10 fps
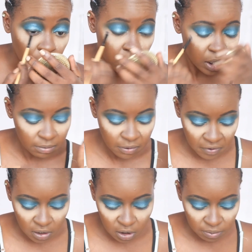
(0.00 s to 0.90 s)
let me
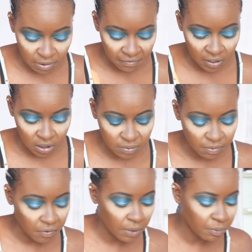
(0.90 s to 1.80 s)
finish my face
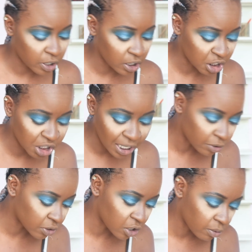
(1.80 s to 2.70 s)
before I put any
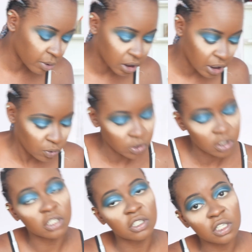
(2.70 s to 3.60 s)
shadows there because I don't want the
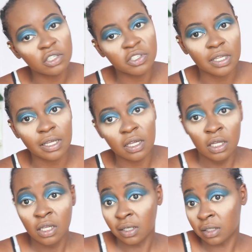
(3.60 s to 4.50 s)
concealers to like
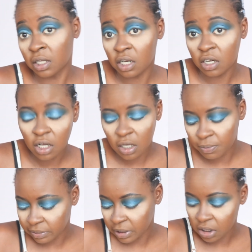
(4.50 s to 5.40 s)
clean it up
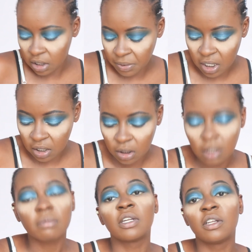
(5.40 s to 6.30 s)
or mess it up, that kind of
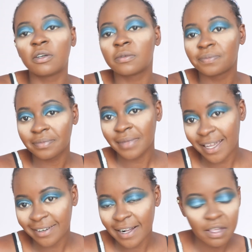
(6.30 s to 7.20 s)
thing. But no, I
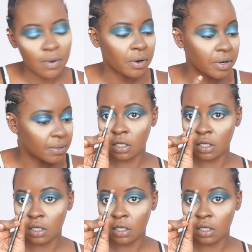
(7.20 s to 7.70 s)
don't have that worry.